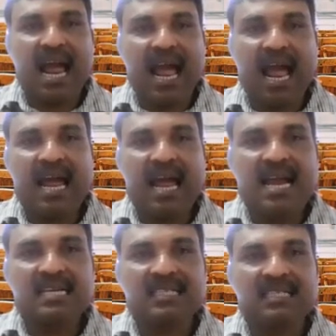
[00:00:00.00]

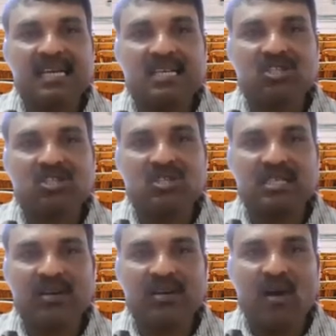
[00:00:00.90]
x tends to
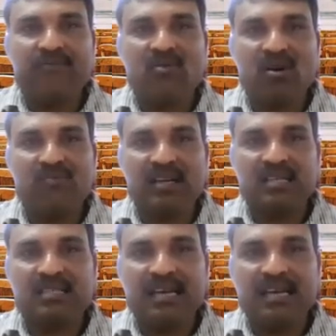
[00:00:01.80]
0 f of x.